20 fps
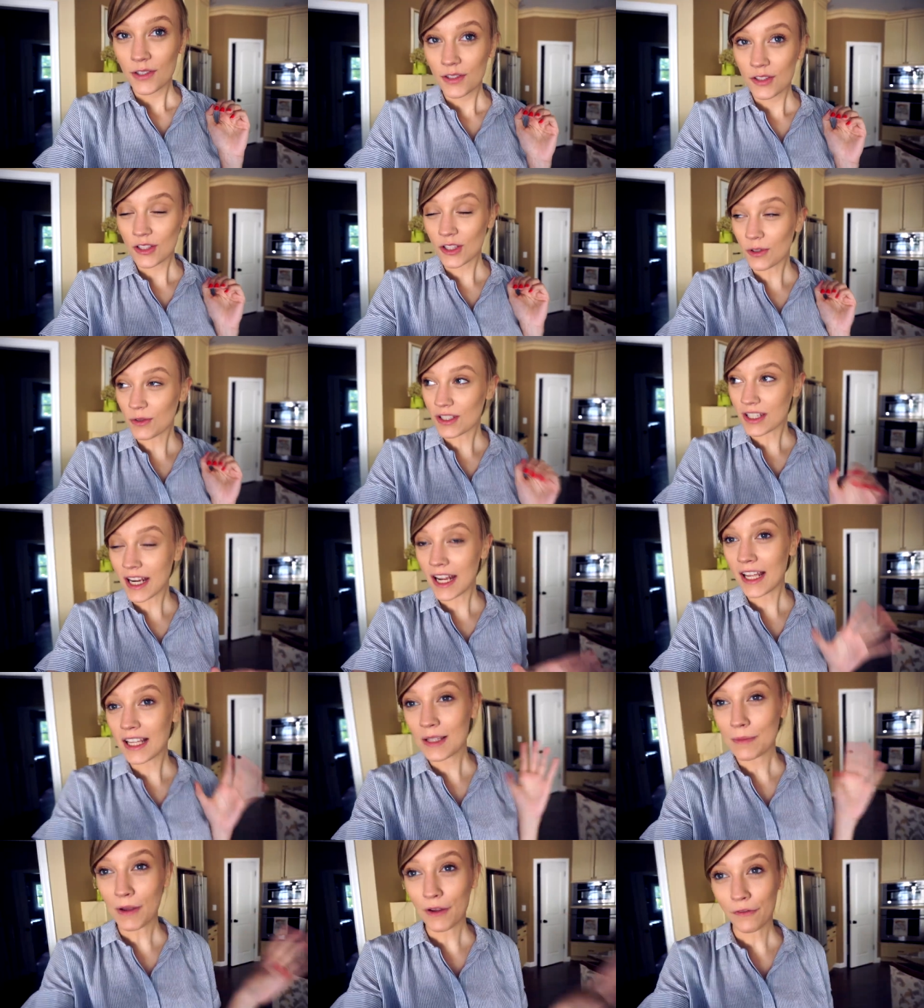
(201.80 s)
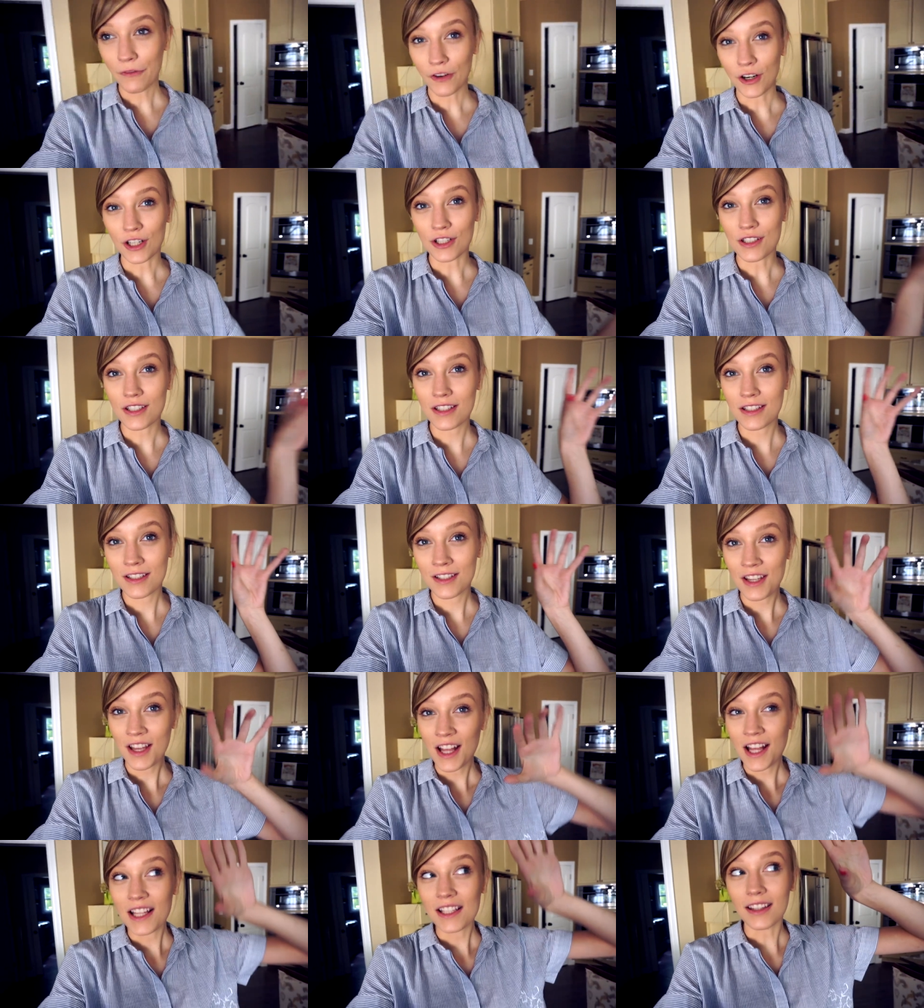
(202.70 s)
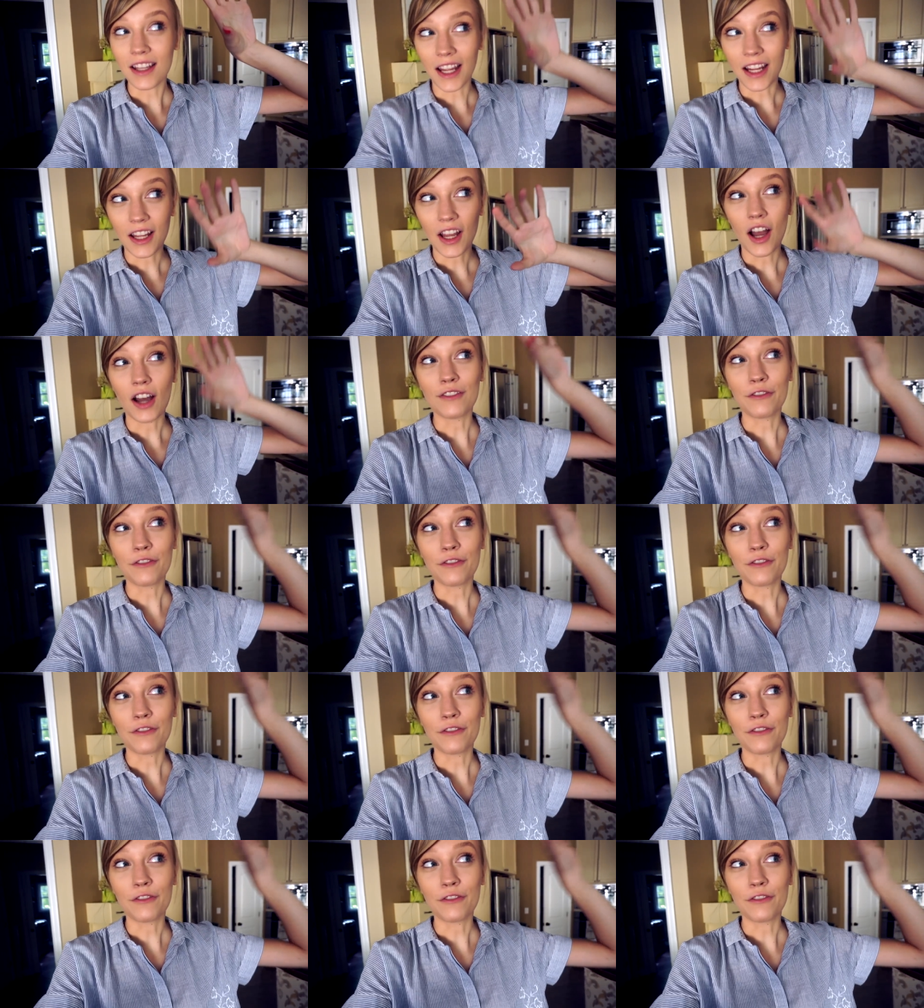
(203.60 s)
So today is my first like